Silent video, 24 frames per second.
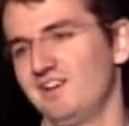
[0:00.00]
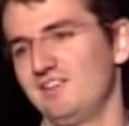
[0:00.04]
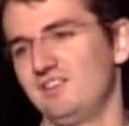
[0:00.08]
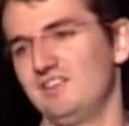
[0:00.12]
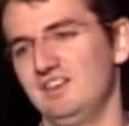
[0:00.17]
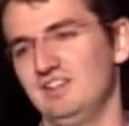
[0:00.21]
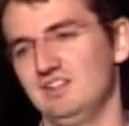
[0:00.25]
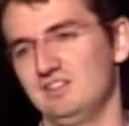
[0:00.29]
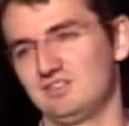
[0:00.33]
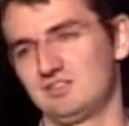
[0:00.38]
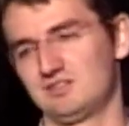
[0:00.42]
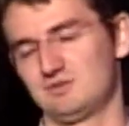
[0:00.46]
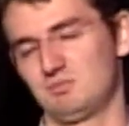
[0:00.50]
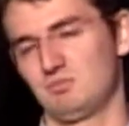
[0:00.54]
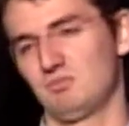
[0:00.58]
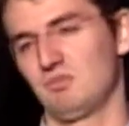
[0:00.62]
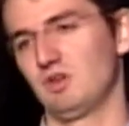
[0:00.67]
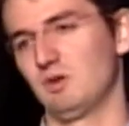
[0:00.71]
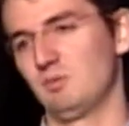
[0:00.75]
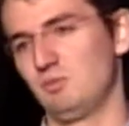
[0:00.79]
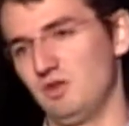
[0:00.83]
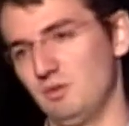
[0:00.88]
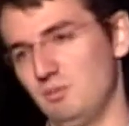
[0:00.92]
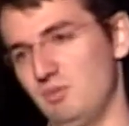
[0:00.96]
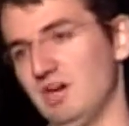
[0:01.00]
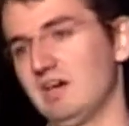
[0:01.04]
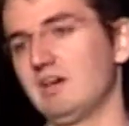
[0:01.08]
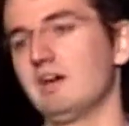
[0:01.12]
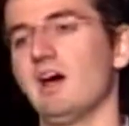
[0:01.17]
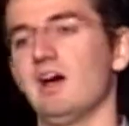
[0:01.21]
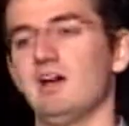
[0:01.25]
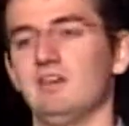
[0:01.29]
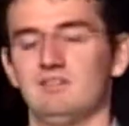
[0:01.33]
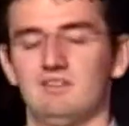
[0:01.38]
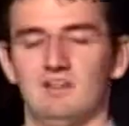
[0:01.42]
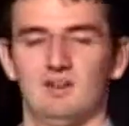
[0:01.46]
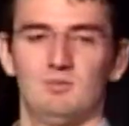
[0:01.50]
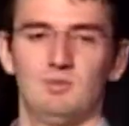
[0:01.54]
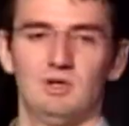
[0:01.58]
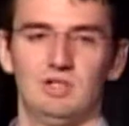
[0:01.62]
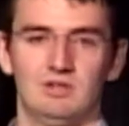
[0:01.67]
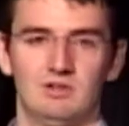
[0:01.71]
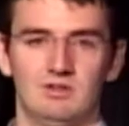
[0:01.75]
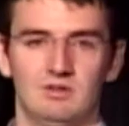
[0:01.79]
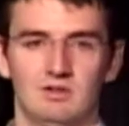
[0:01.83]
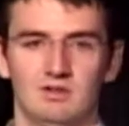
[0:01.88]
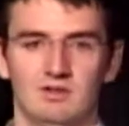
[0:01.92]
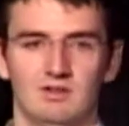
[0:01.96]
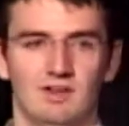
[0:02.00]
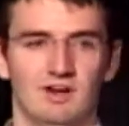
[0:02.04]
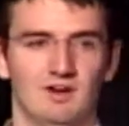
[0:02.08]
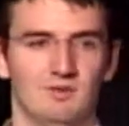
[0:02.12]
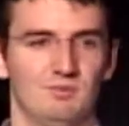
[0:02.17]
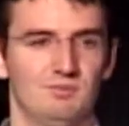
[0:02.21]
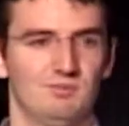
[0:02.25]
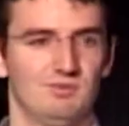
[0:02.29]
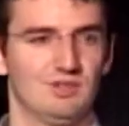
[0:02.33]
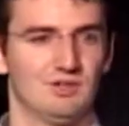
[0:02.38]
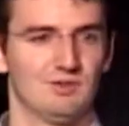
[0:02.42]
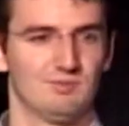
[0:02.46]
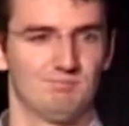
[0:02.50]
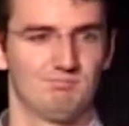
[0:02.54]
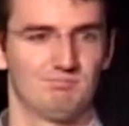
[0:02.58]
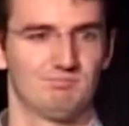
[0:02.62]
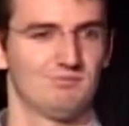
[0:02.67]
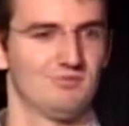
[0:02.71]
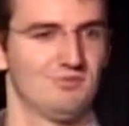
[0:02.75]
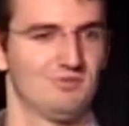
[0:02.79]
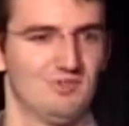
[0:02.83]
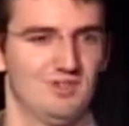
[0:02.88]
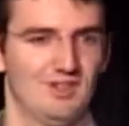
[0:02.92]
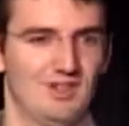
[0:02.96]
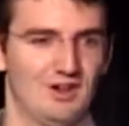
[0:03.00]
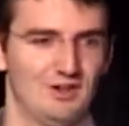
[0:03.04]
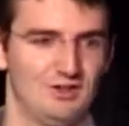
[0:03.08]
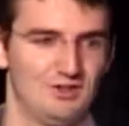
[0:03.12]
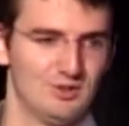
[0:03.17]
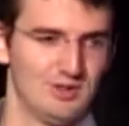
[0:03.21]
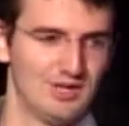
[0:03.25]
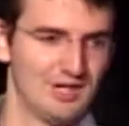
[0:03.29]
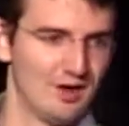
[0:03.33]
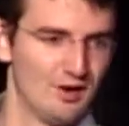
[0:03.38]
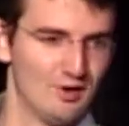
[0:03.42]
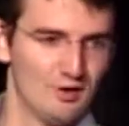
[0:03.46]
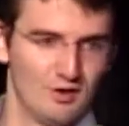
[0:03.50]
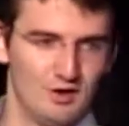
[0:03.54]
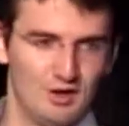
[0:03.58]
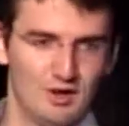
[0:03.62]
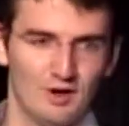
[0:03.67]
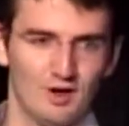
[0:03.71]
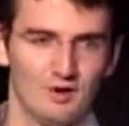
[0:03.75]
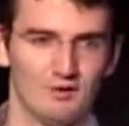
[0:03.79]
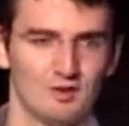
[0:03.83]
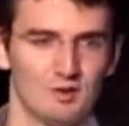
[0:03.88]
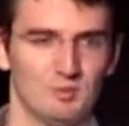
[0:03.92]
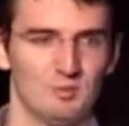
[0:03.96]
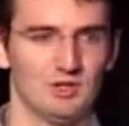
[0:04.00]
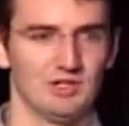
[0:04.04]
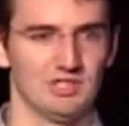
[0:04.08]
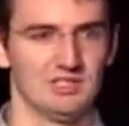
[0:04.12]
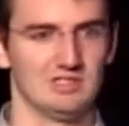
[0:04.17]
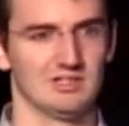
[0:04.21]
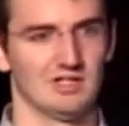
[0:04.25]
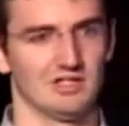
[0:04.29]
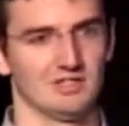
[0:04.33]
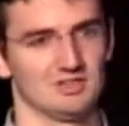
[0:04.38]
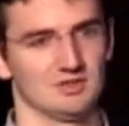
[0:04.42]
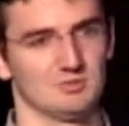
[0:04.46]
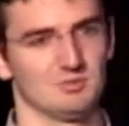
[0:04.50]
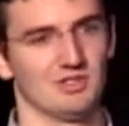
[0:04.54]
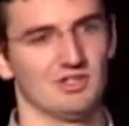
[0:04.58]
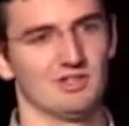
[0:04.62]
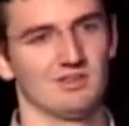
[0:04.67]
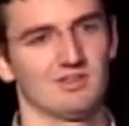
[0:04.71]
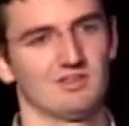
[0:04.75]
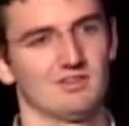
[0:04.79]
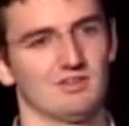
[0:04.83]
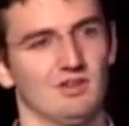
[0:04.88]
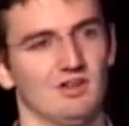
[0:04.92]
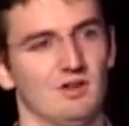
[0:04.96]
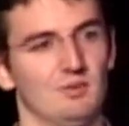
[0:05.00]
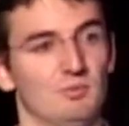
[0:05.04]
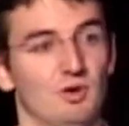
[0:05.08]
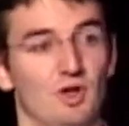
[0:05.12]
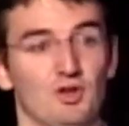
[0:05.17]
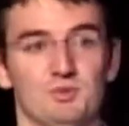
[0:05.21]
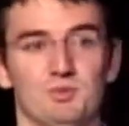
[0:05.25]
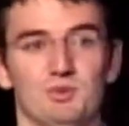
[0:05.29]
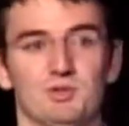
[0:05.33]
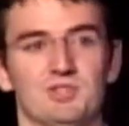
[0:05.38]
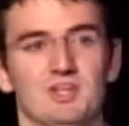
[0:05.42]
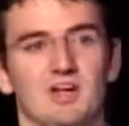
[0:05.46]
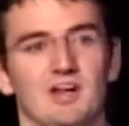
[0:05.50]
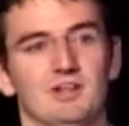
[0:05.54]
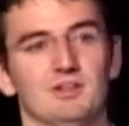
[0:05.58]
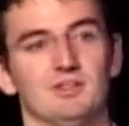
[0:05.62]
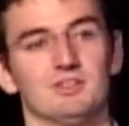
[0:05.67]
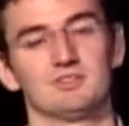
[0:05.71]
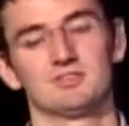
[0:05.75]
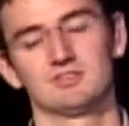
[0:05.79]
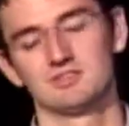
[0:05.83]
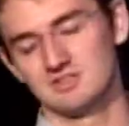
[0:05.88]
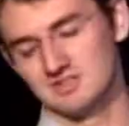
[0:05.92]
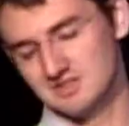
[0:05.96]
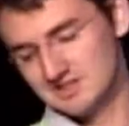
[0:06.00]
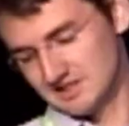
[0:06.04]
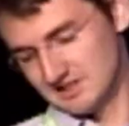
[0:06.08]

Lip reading: the big guys that are doing over $1 million a month on multiple titles.